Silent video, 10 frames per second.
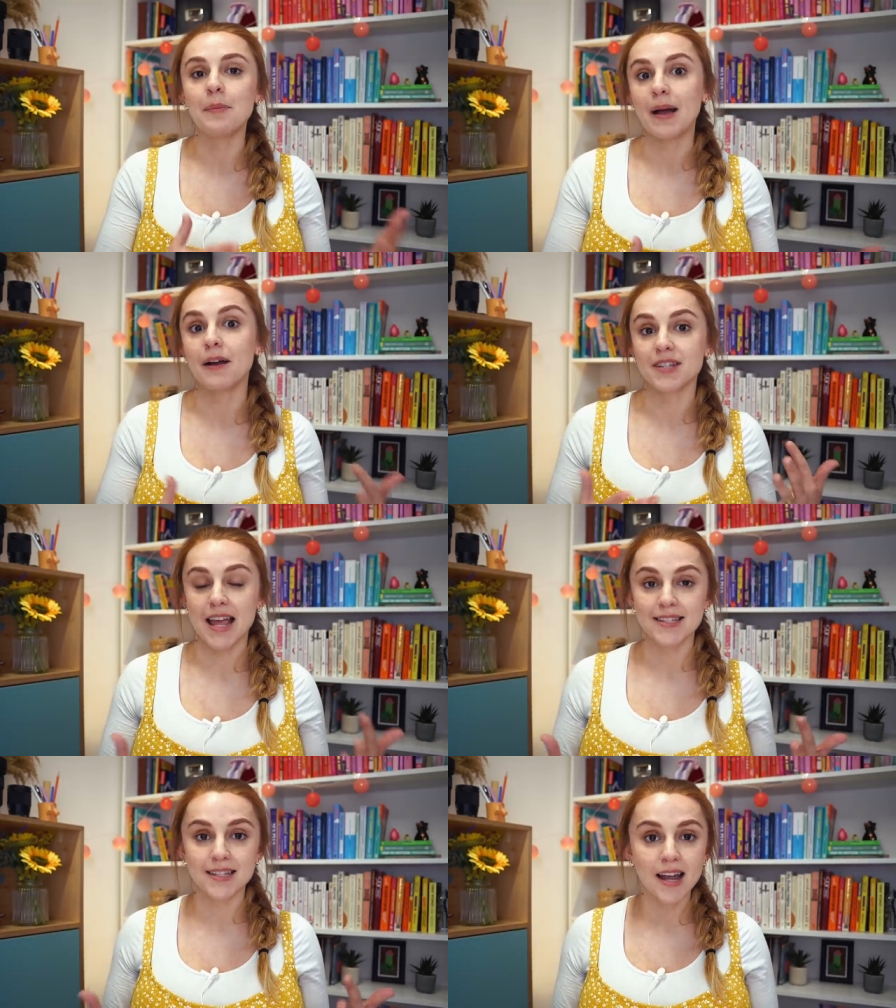about
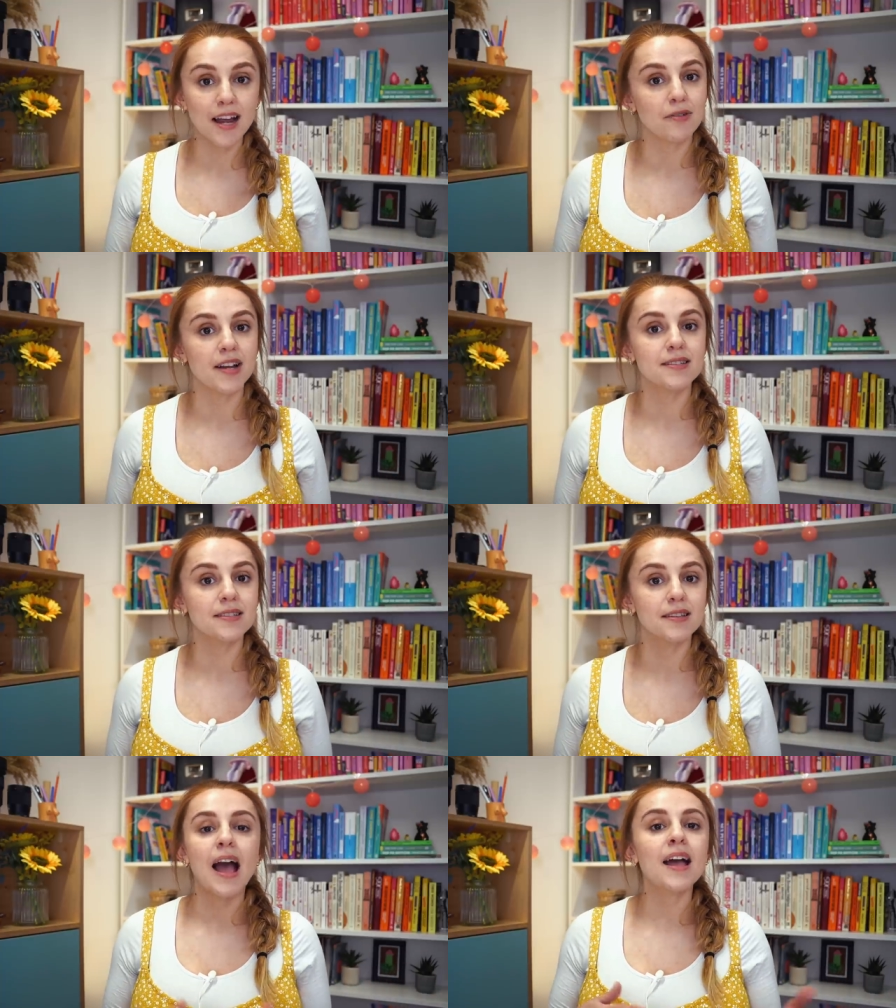S T I
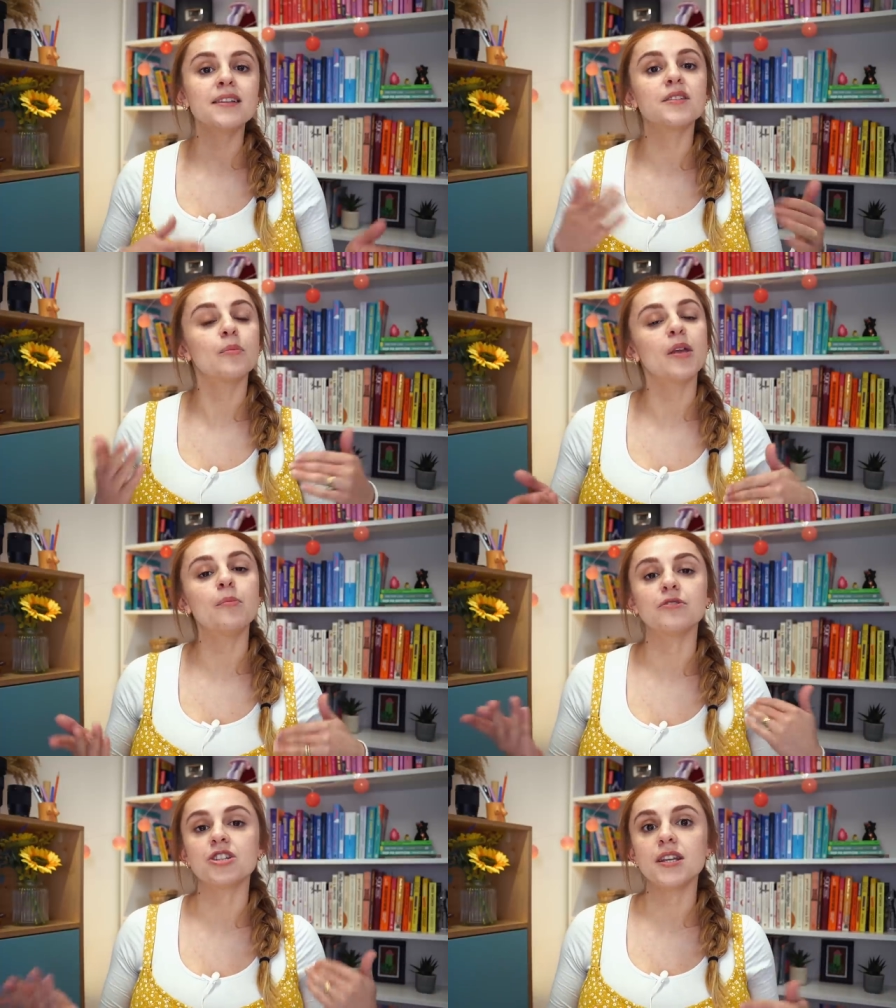risk. And the
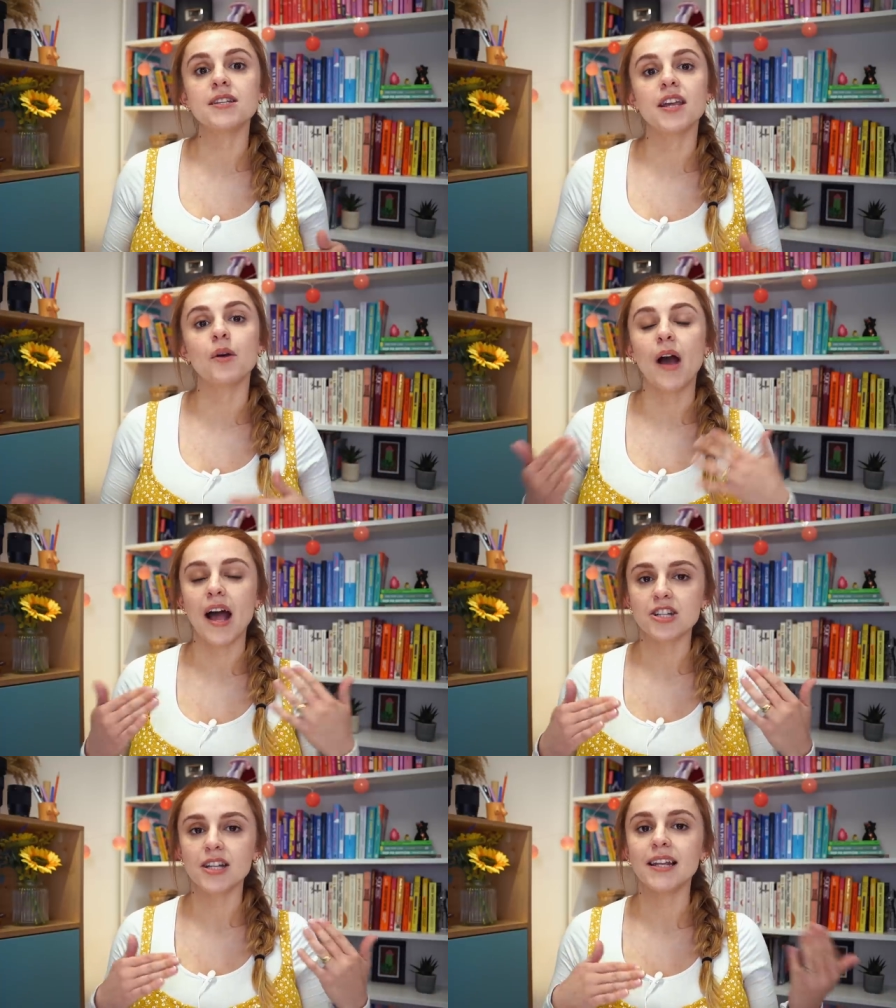people cheating were
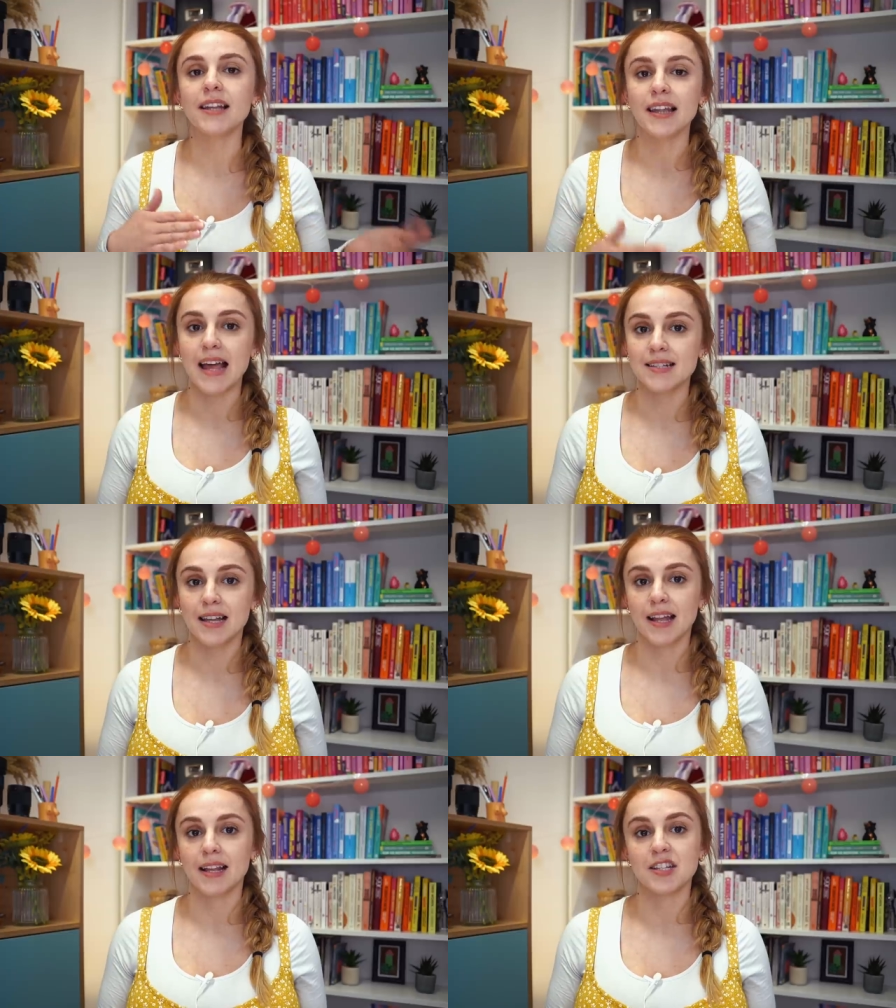actually less
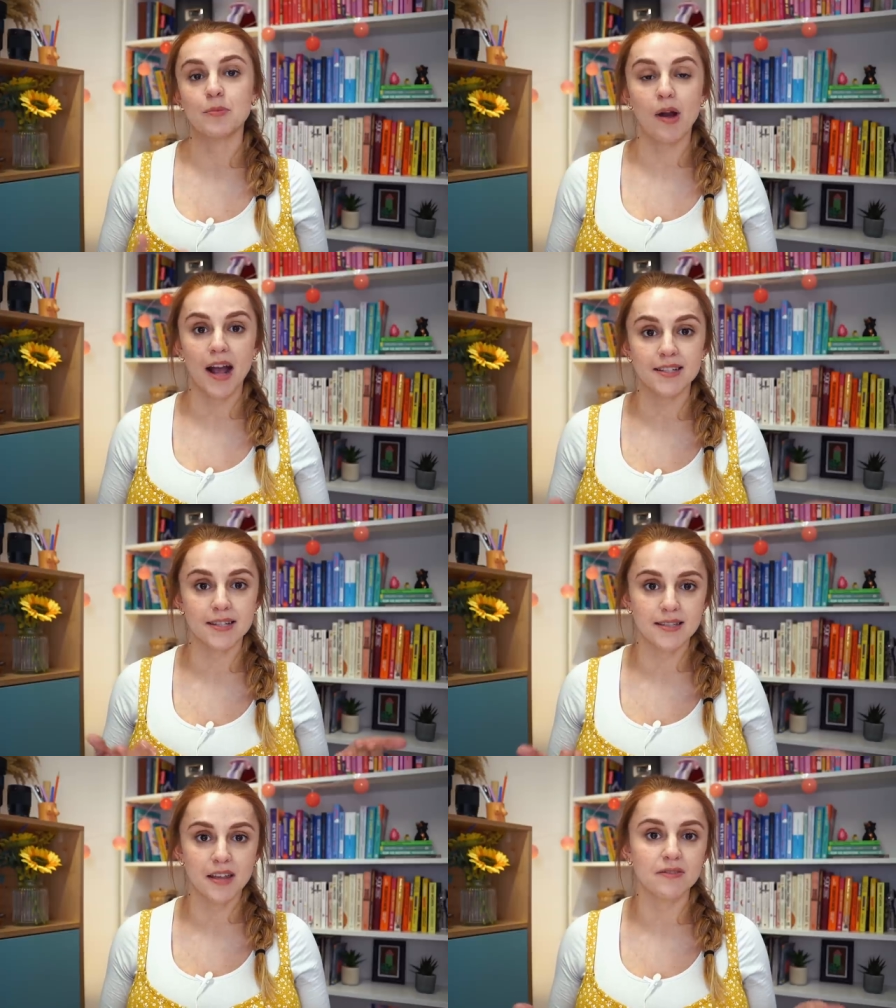likely to practice
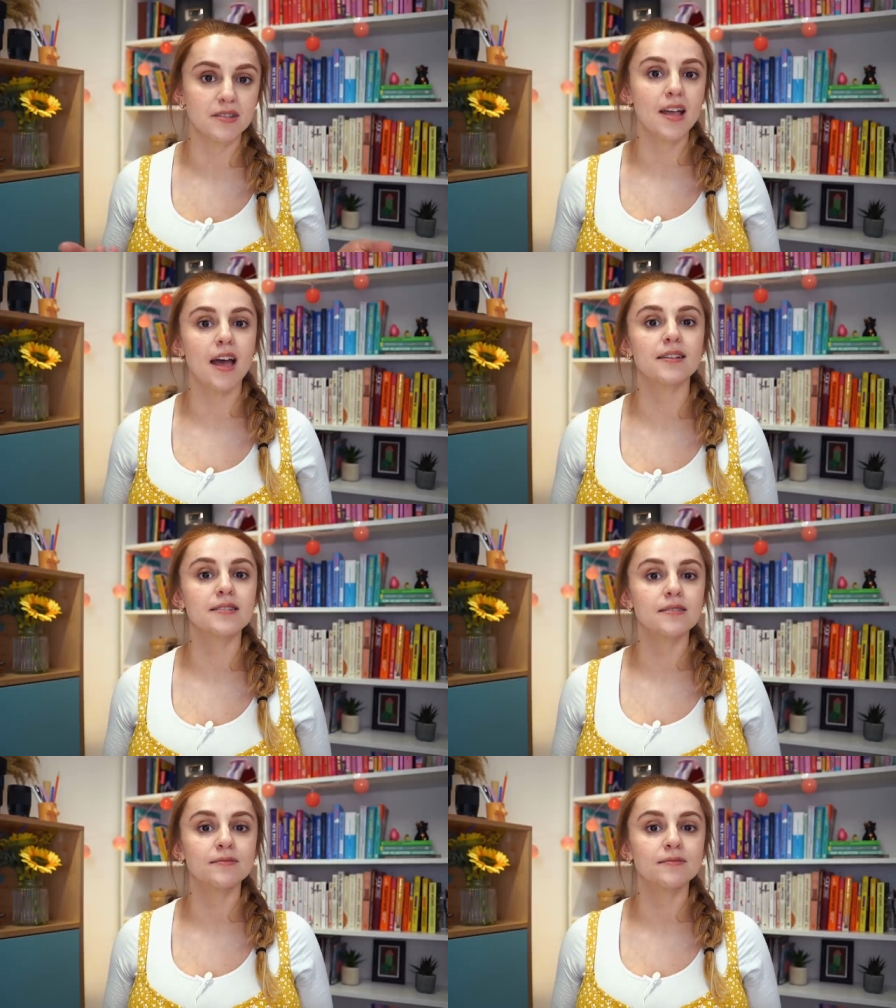safer sex.